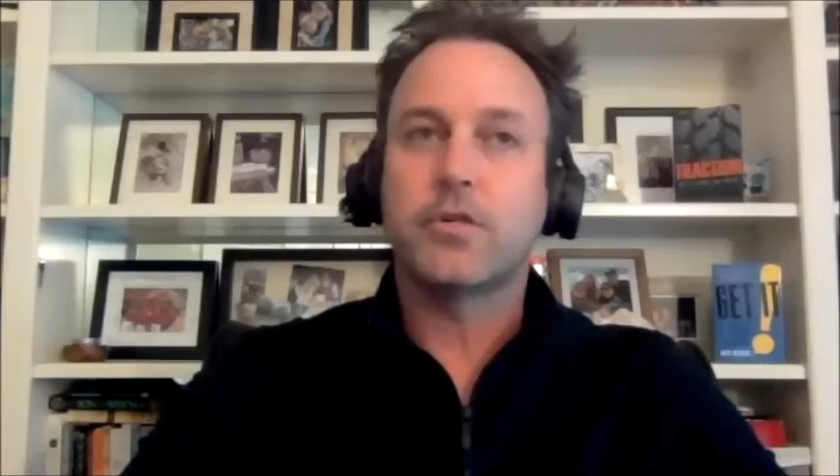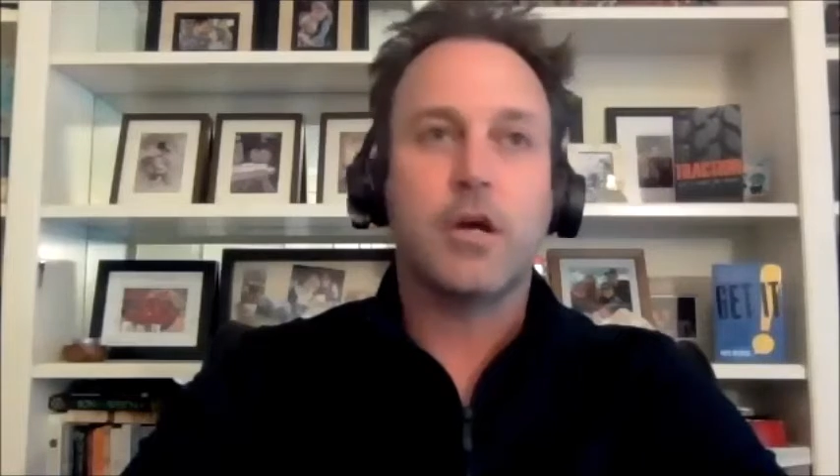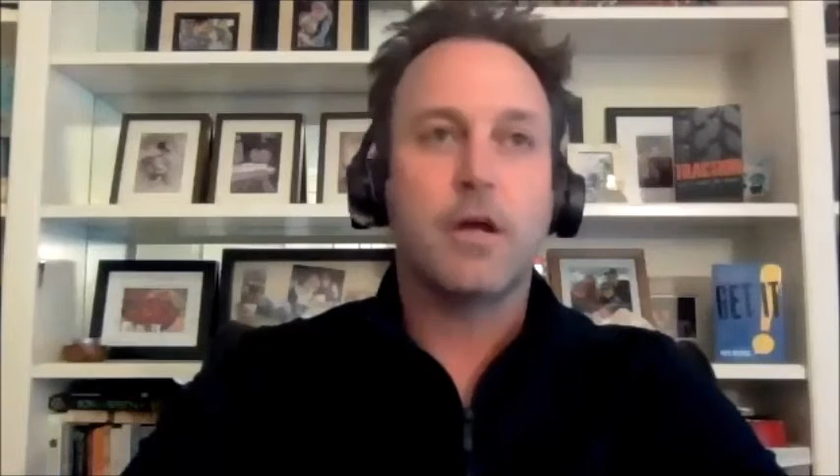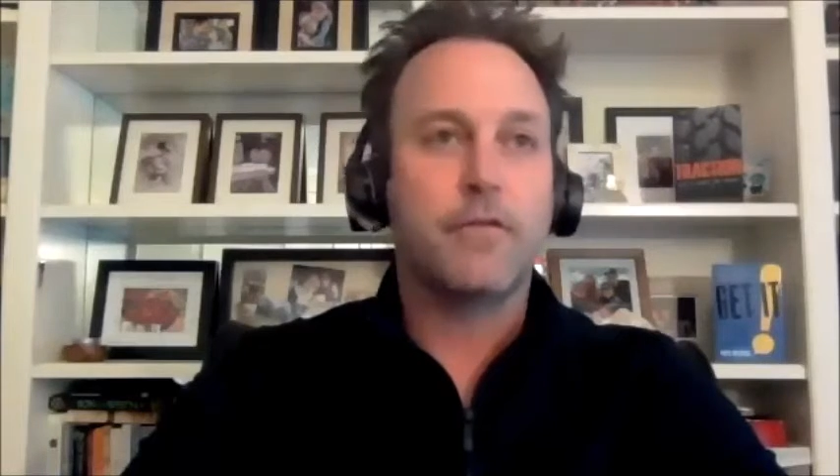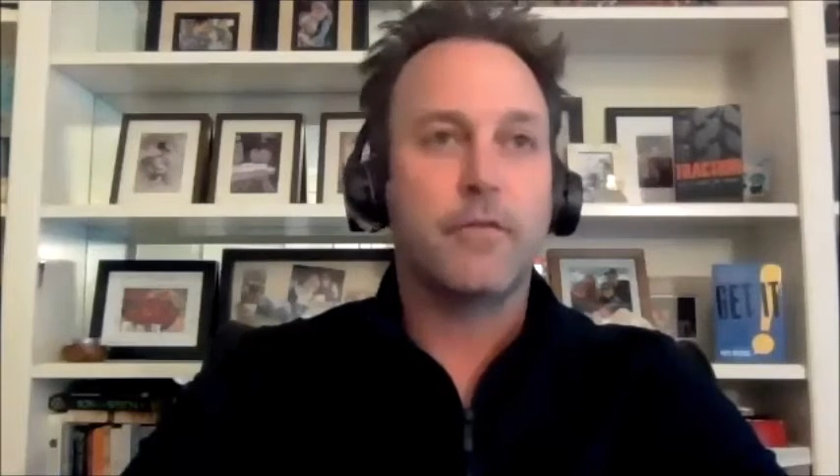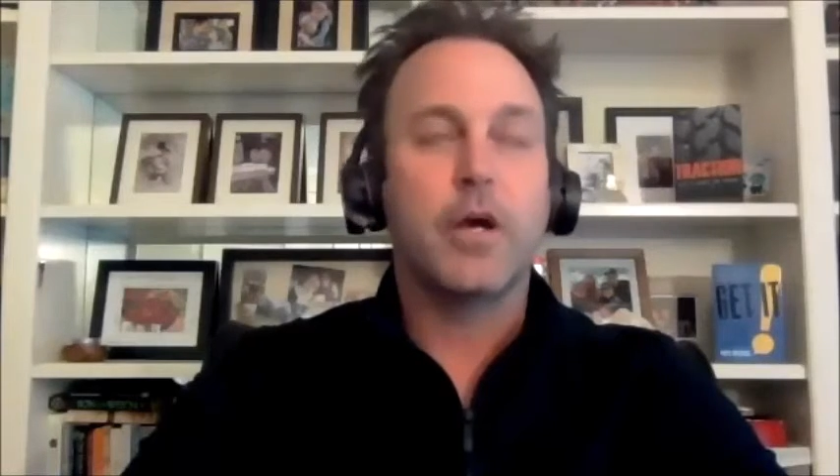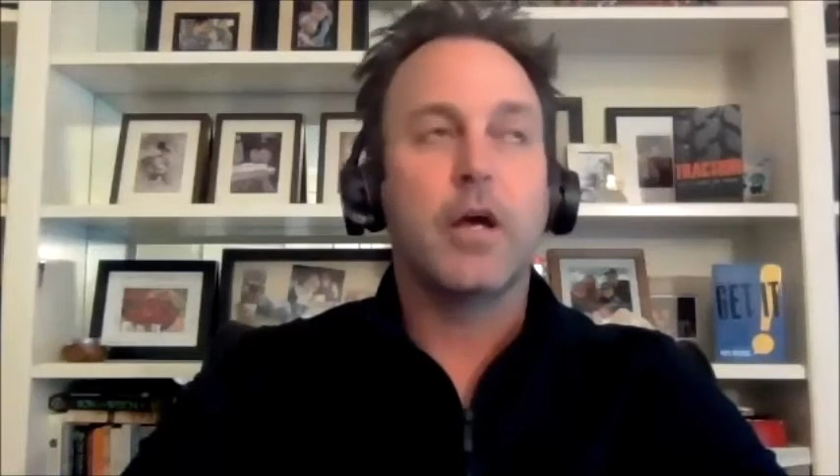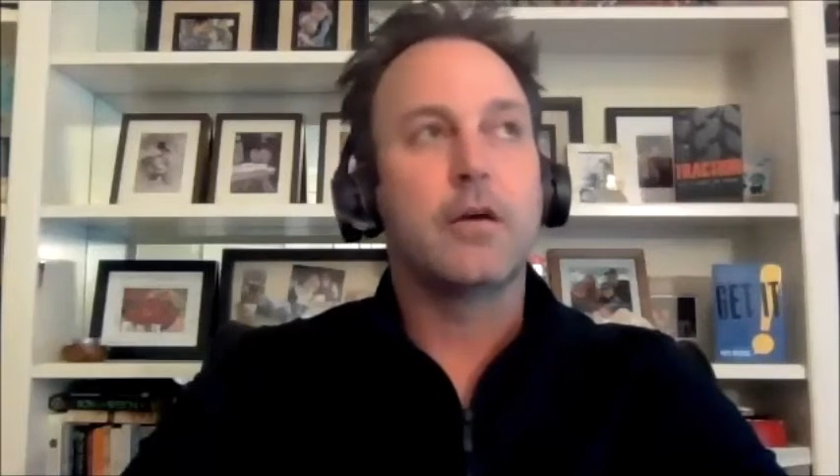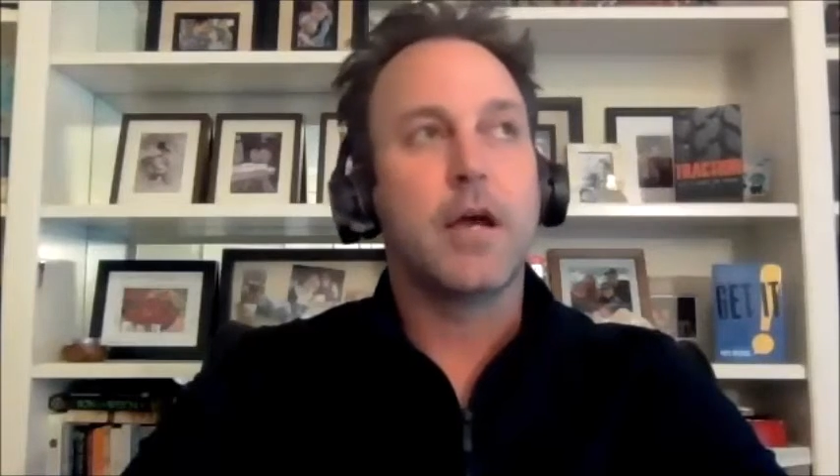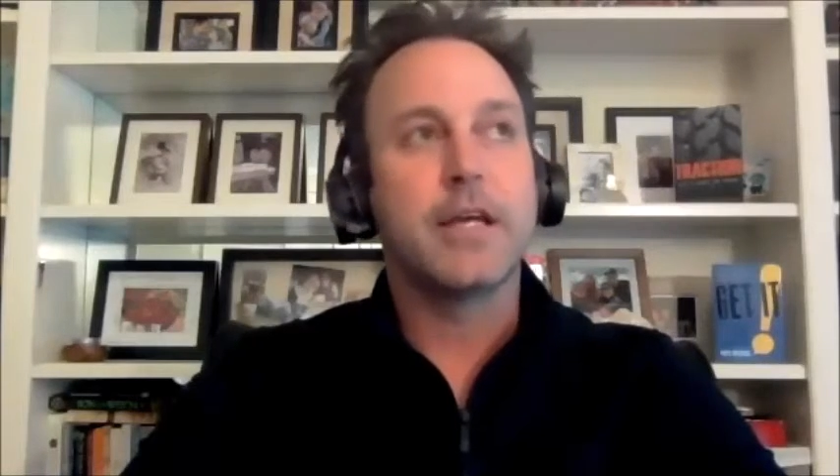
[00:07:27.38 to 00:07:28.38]
no Sean.
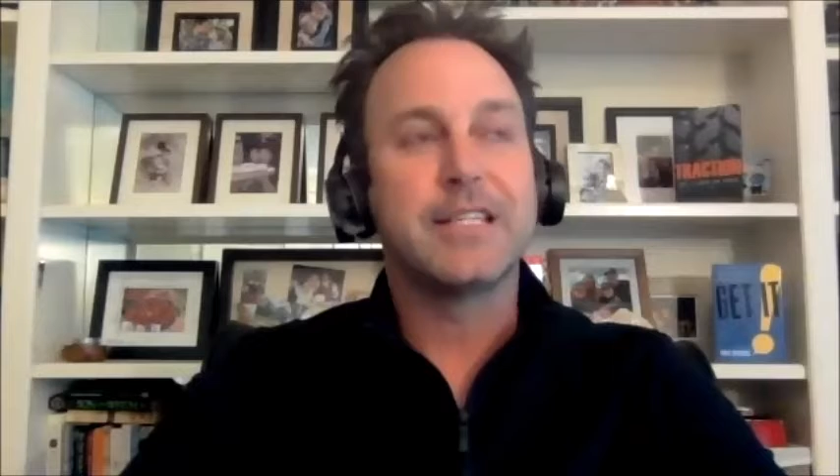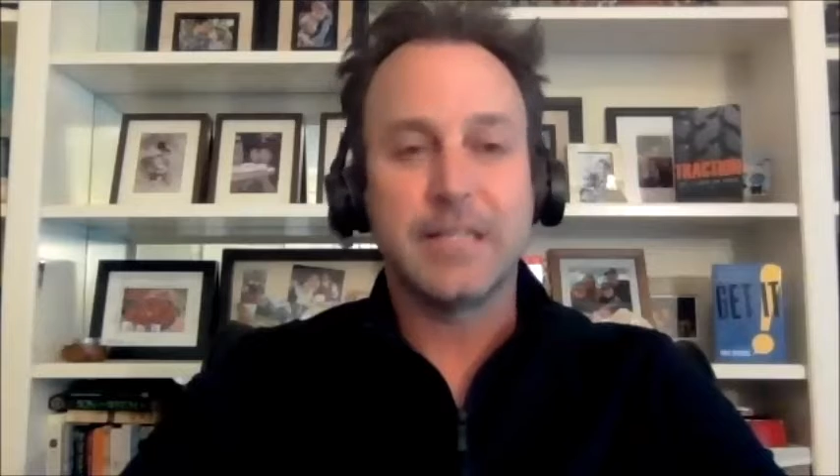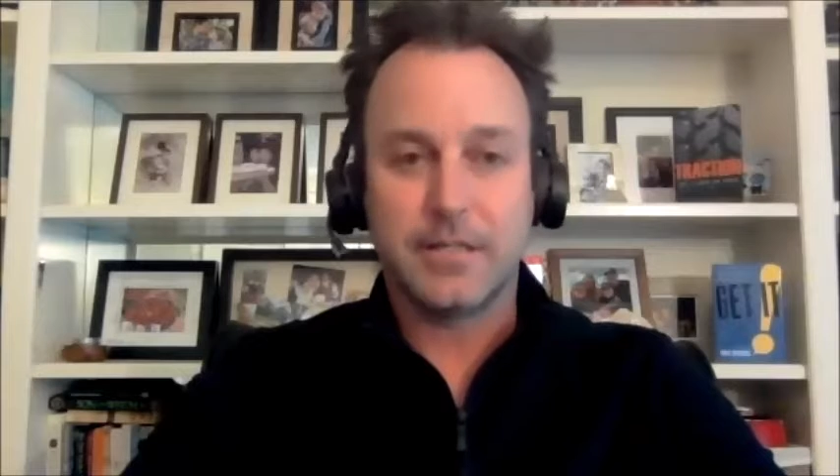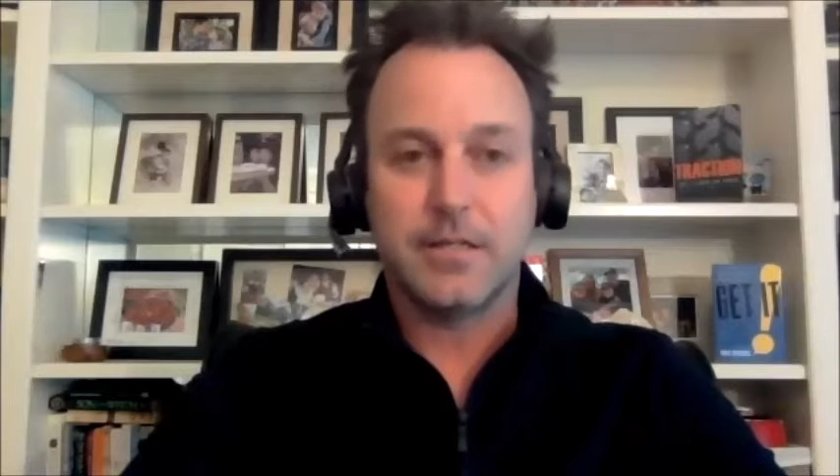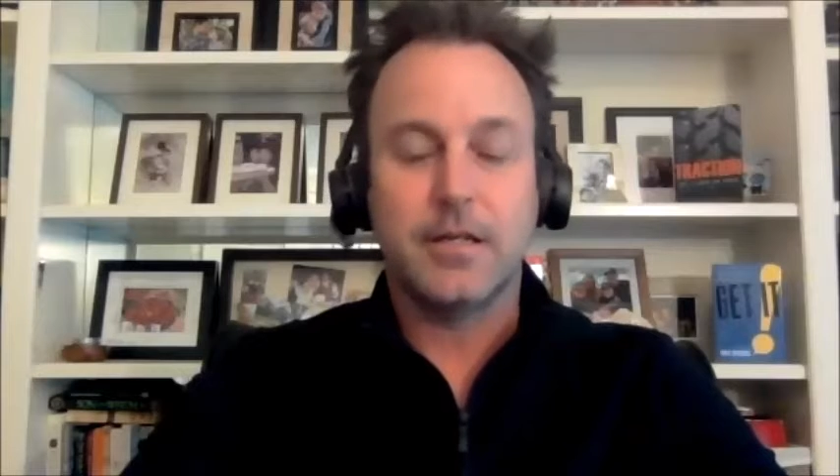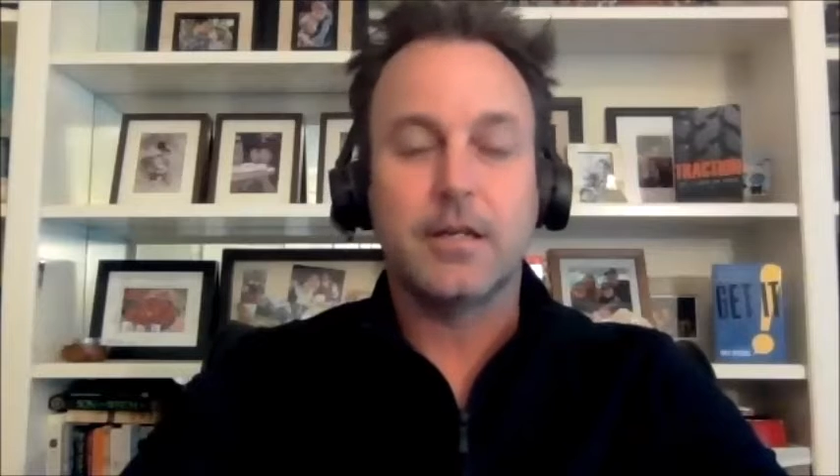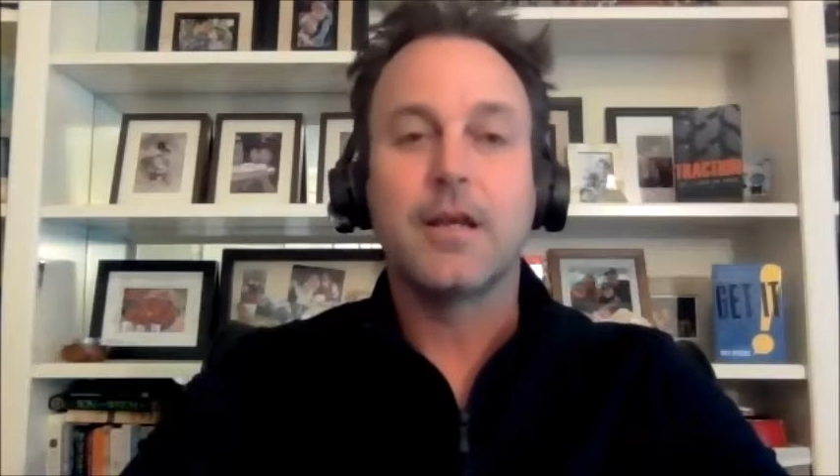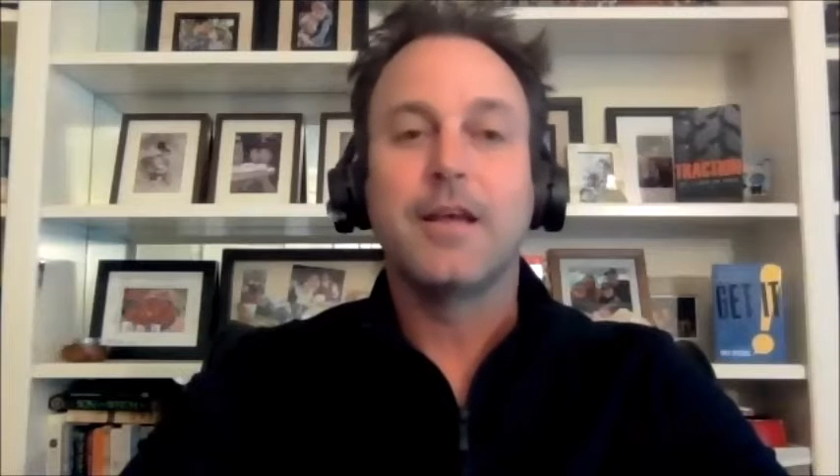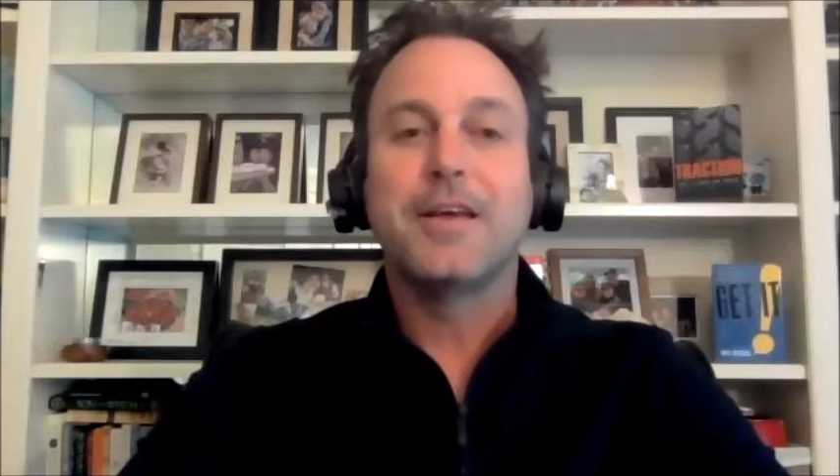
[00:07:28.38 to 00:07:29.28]
Well, I existed,